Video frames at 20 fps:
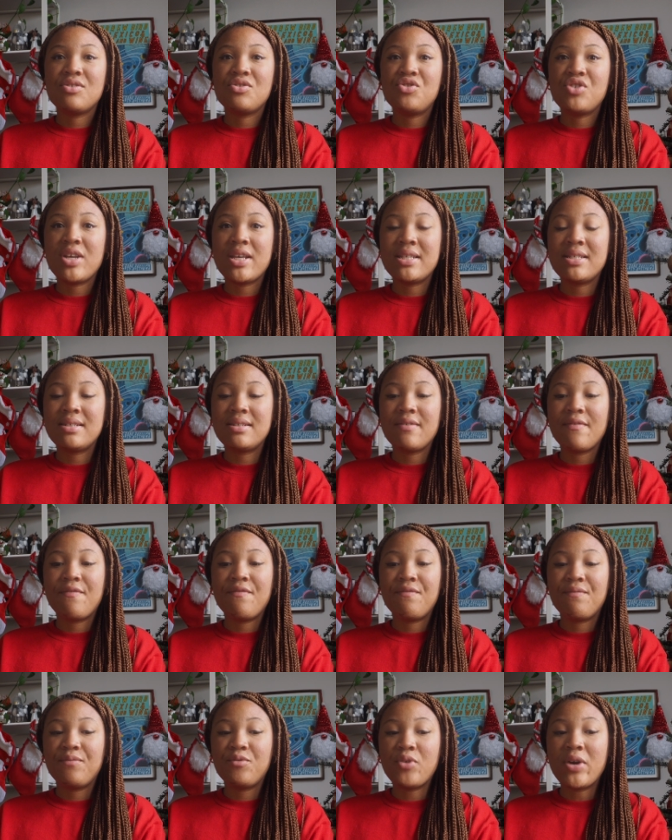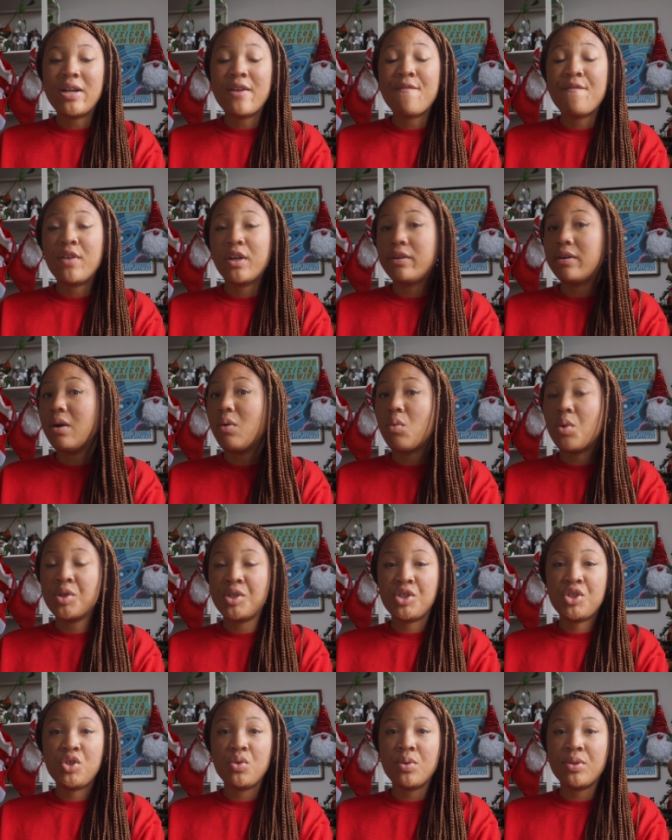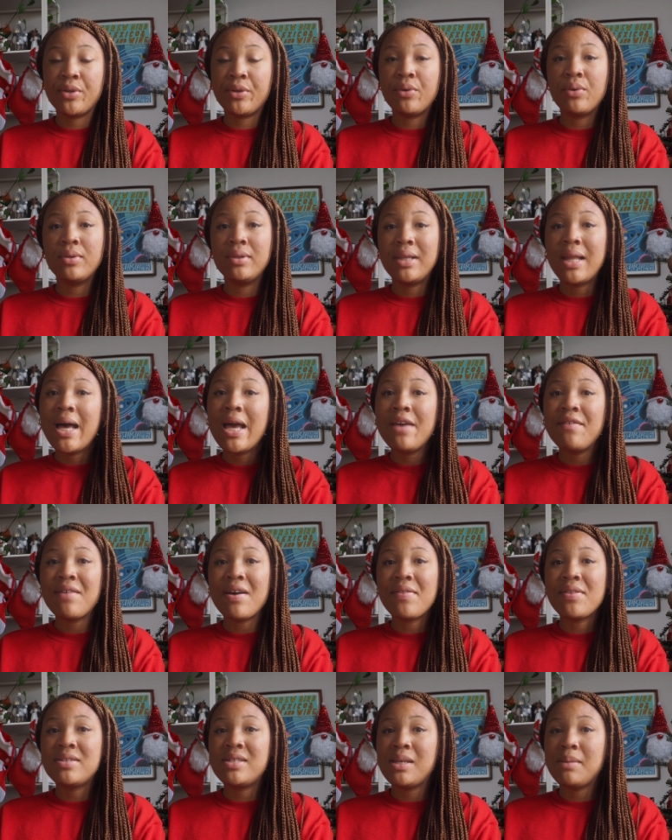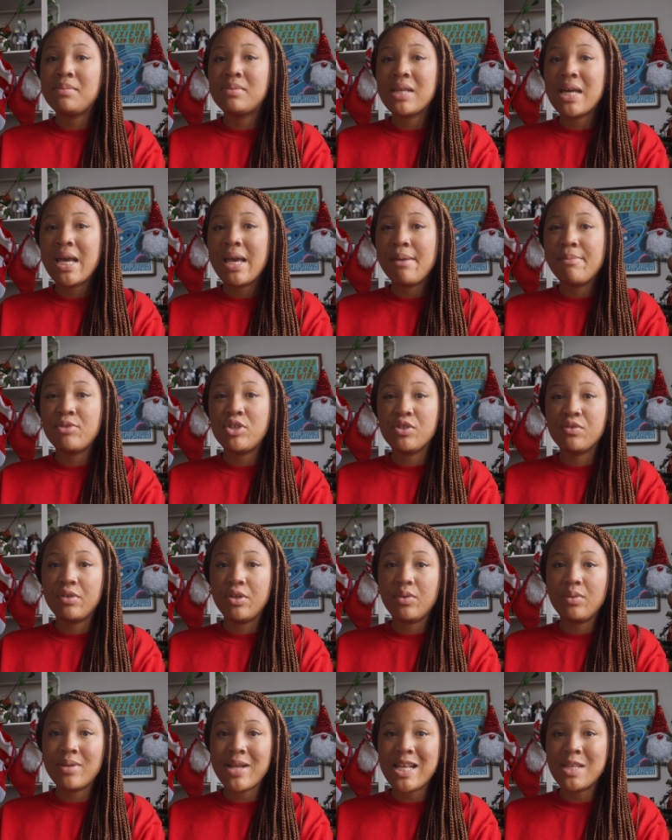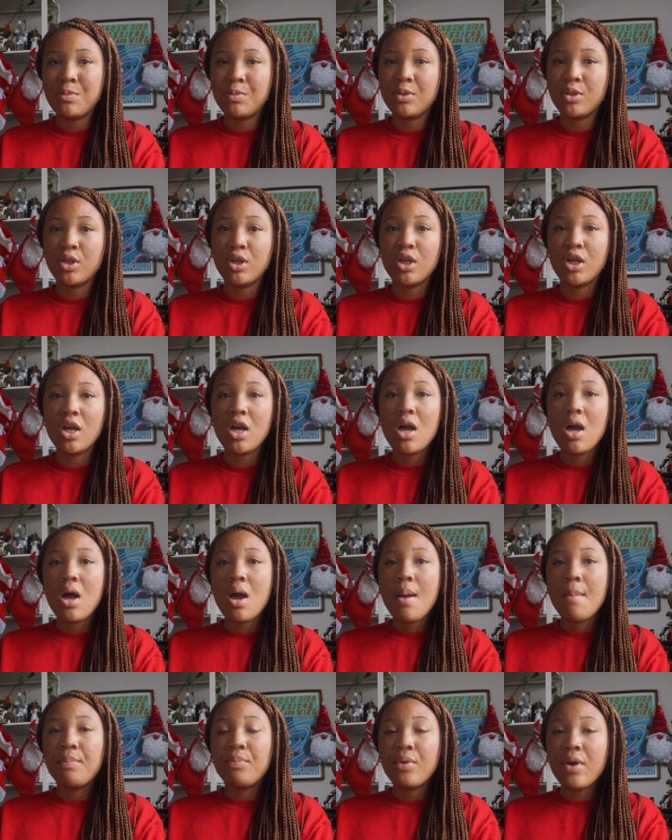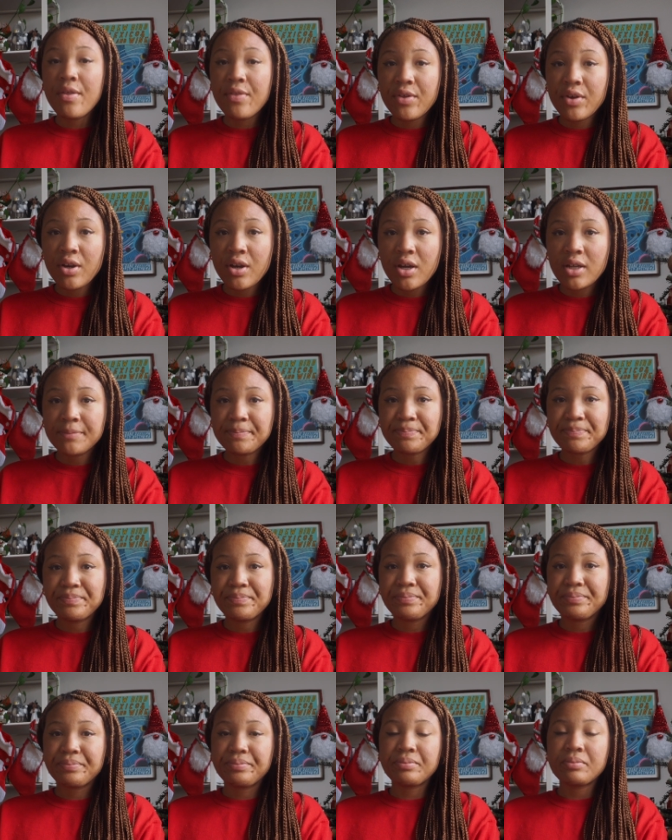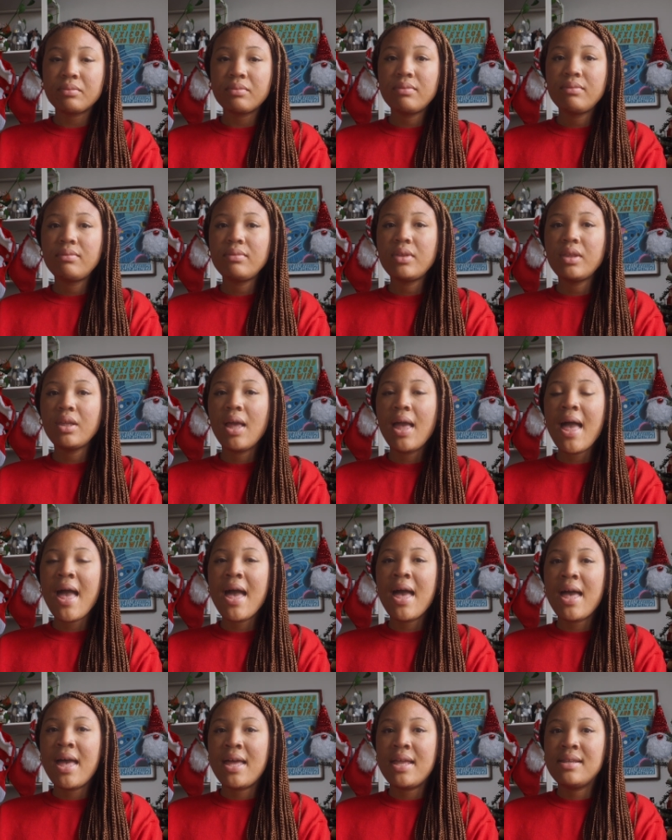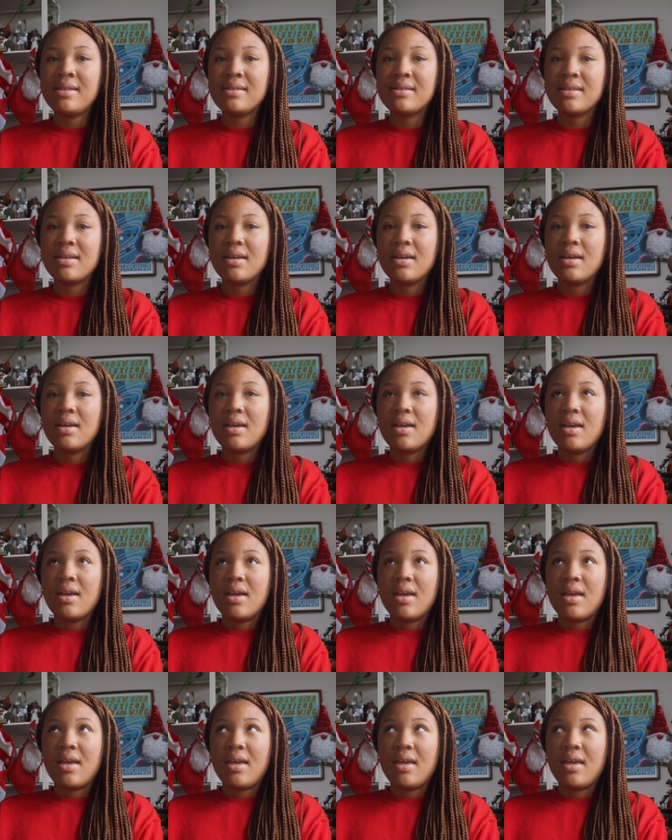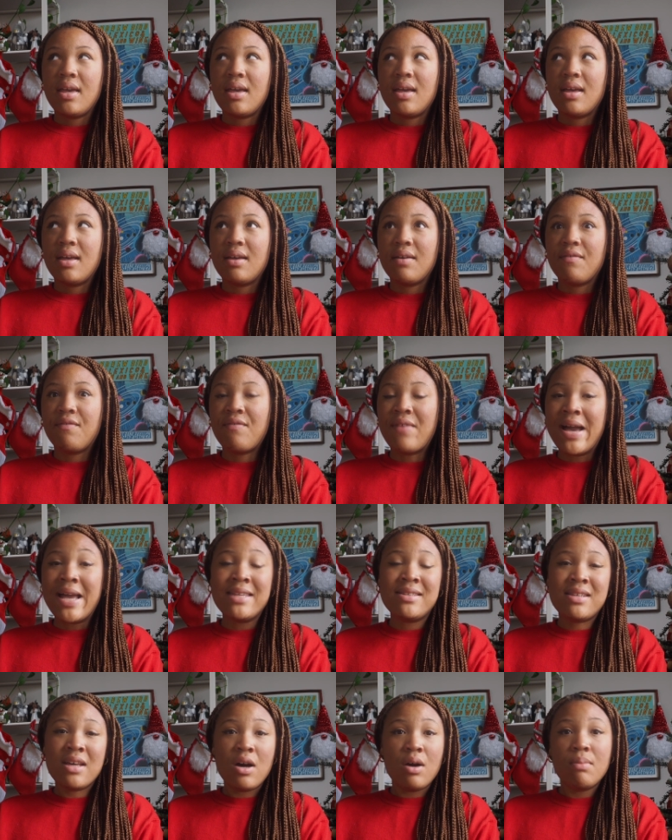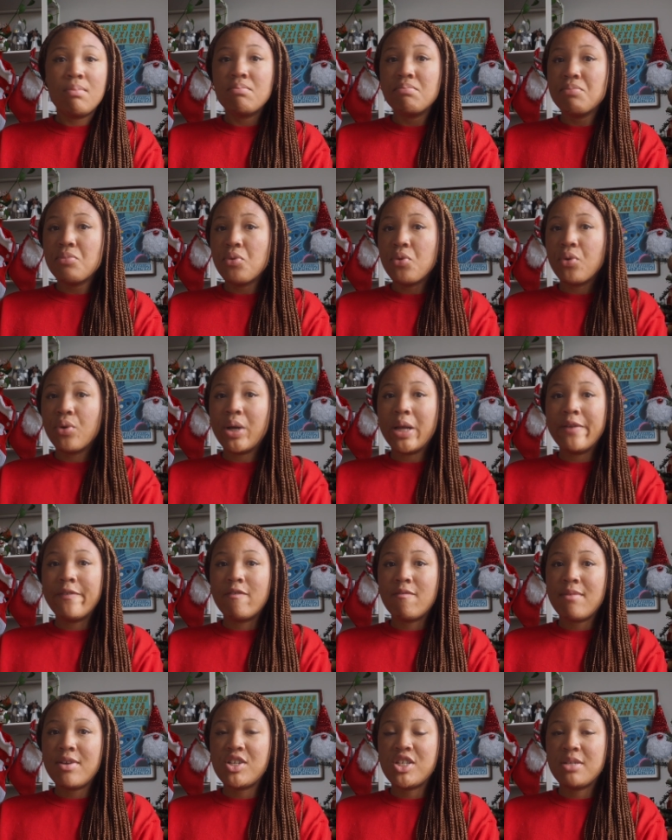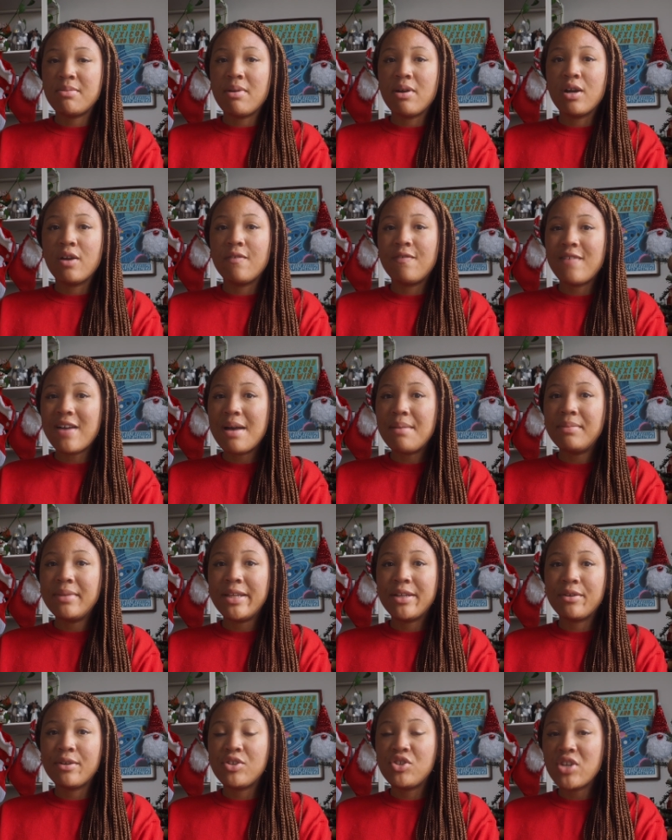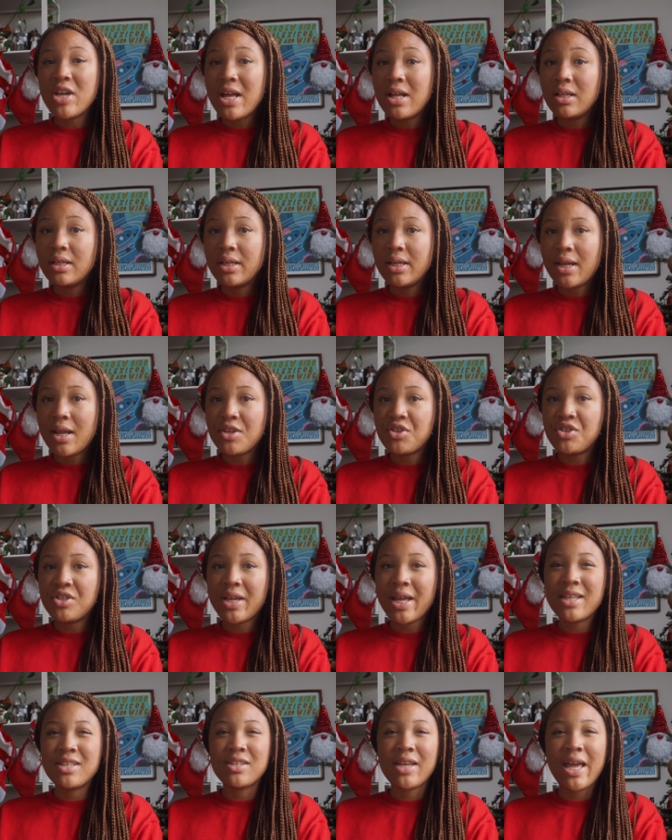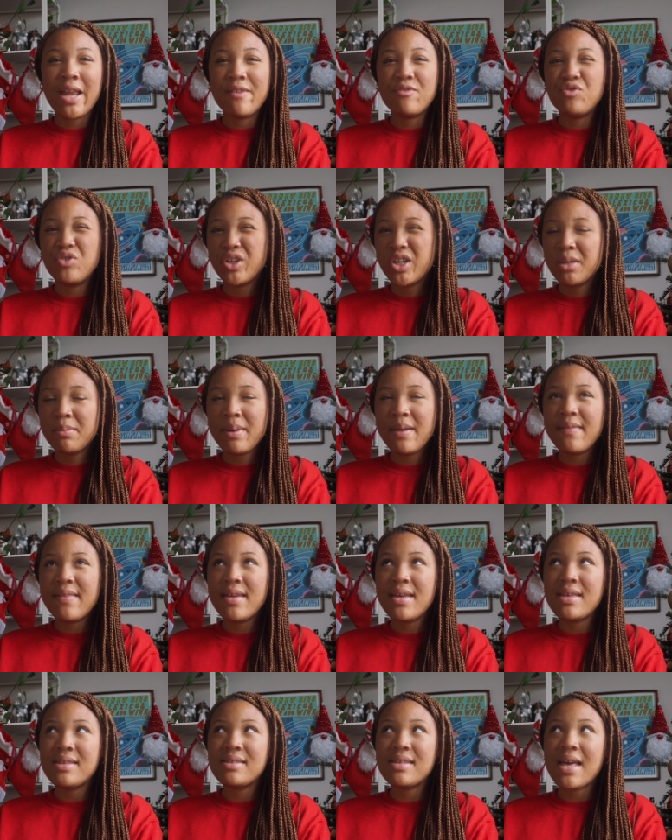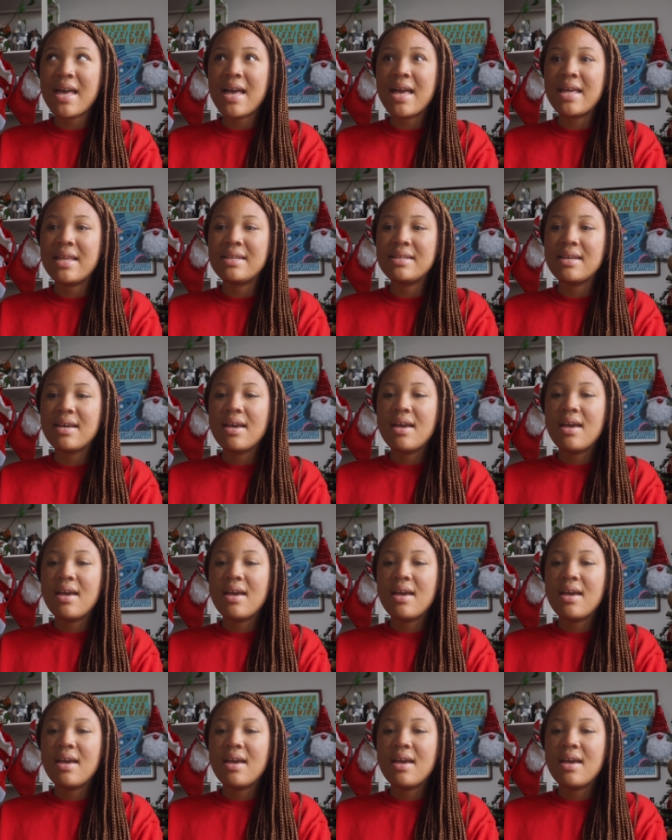just trying to figure out what to do with her own life. At the same time, she reunites with her brother and finds out more information about her family and her childhood, and she gets kind of triggered by this, and